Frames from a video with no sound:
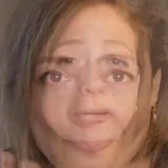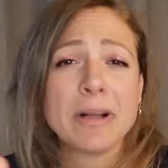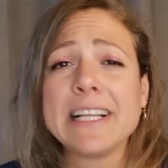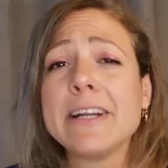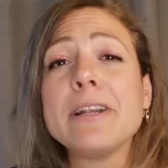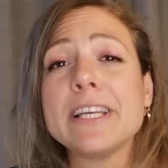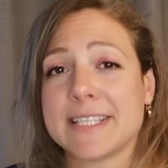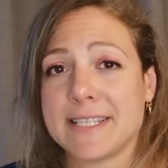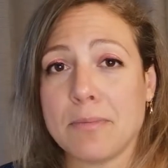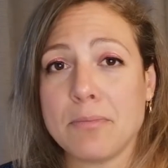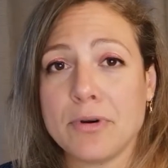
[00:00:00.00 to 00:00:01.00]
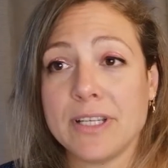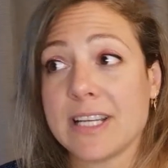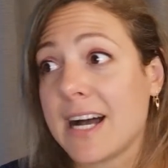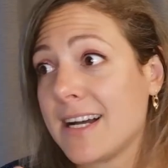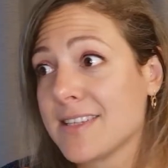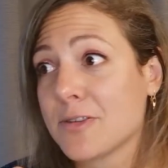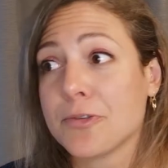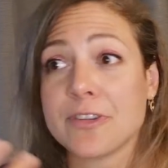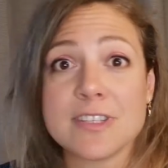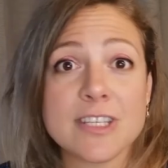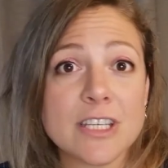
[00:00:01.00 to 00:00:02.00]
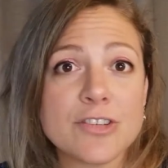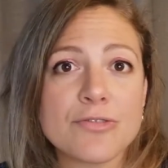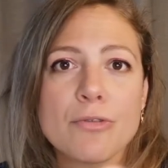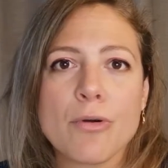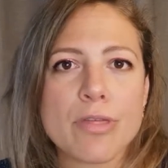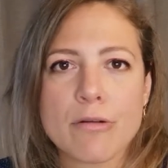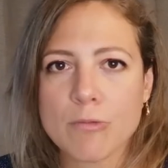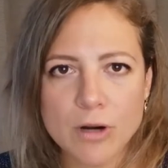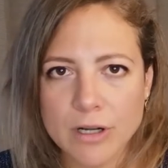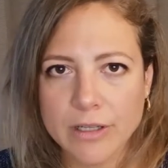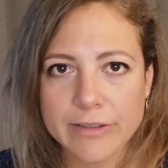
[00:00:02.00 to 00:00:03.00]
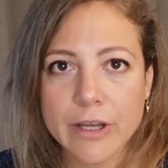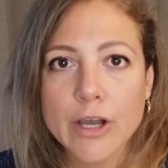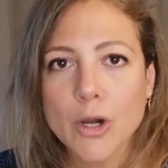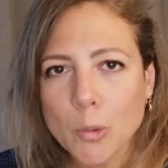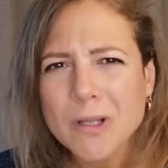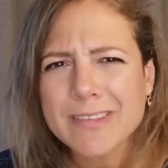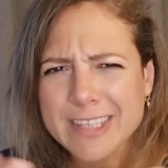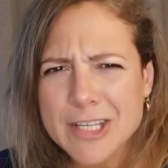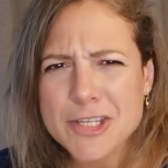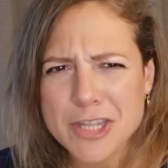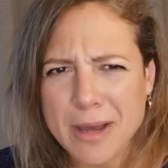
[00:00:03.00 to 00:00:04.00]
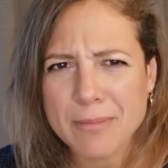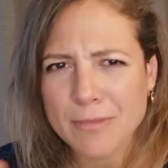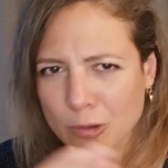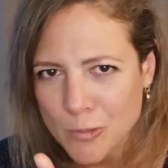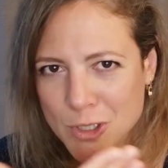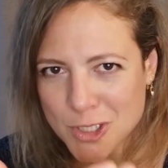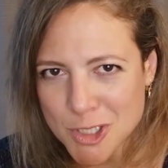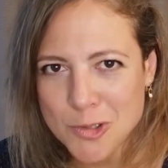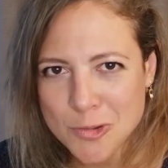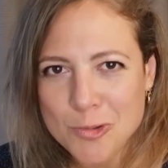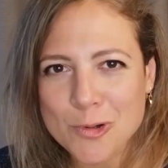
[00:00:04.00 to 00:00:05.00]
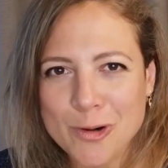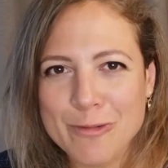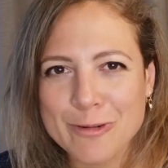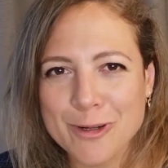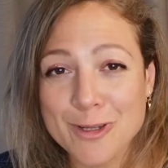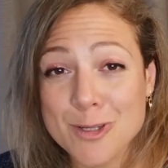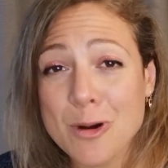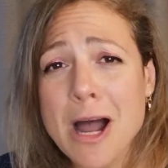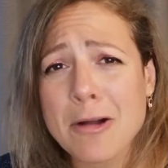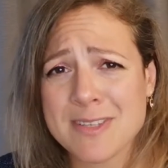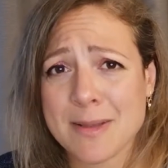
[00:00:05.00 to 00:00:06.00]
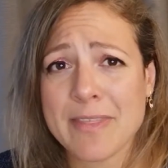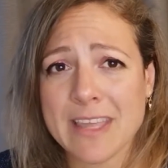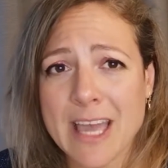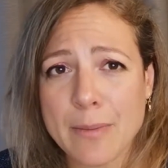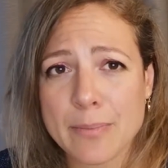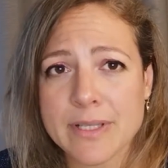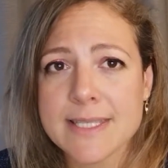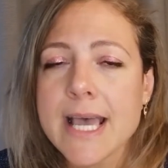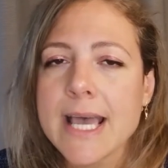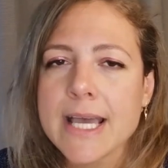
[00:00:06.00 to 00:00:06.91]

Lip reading: Now, clearly at some point, us or the teacher or the world will teach them what's true or false or how something happens.